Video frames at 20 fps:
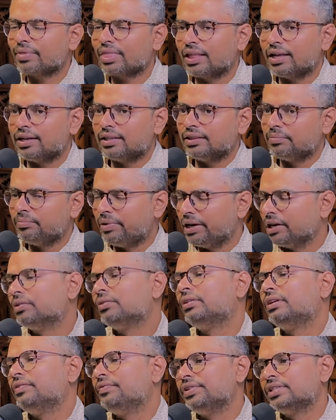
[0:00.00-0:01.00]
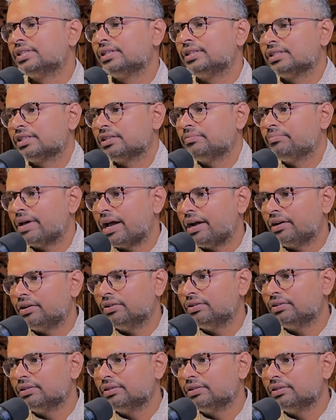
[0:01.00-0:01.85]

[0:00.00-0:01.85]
The Bangalore division is in Bangalore.